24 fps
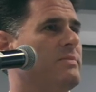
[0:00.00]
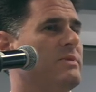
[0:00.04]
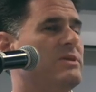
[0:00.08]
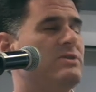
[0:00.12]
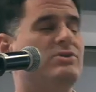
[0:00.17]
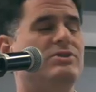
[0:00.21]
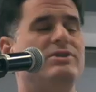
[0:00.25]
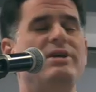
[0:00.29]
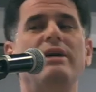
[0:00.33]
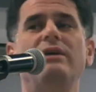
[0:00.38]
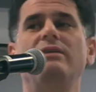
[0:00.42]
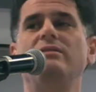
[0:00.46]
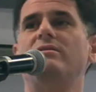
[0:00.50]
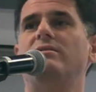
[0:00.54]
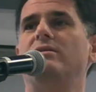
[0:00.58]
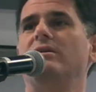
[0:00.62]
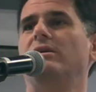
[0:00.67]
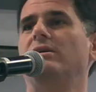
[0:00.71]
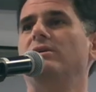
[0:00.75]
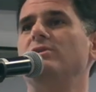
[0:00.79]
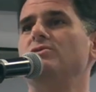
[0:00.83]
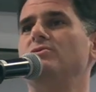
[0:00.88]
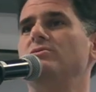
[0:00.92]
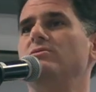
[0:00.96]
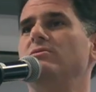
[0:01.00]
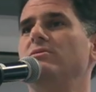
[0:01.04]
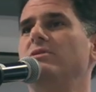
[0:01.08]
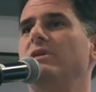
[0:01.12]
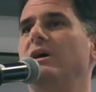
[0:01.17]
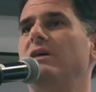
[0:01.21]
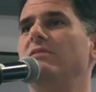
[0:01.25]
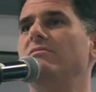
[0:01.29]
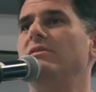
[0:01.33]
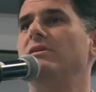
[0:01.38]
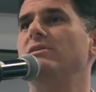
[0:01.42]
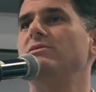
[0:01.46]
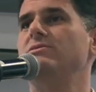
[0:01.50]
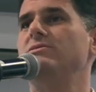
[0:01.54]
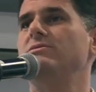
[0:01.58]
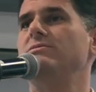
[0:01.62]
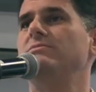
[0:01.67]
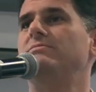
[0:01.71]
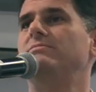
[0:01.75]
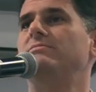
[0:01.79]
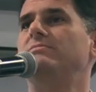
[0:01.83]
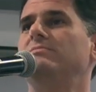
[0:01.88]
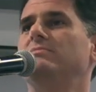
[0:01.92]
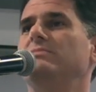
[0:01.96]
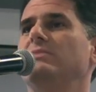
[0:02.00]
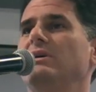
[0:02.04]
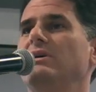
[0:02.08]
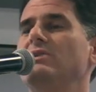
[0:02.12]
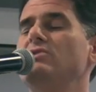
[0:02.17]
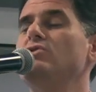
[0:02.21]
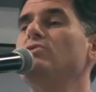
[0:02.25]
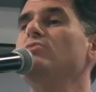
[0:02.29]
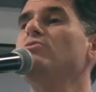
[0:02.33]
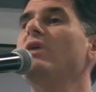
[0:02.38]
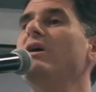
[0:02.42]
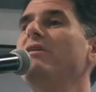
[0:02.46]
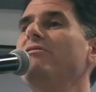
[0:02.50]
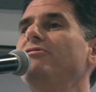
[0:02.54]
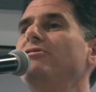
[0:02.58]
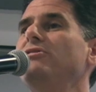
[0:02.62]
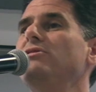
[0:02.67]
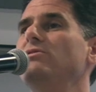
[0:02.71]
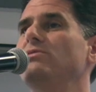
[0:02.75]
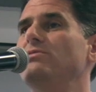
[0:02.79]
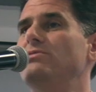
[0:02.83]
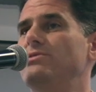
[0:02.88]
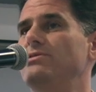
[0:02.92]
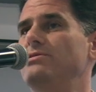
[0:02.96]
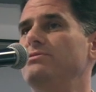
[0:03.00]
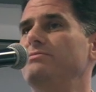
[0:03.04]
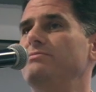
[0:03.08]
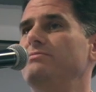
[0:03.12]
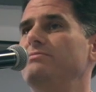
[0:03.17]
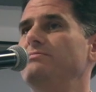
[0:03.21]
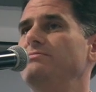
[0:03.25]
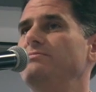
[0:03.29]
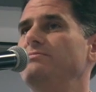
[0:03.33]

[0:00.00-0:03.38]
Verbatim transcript: The second thing Israel gave us is a refuge.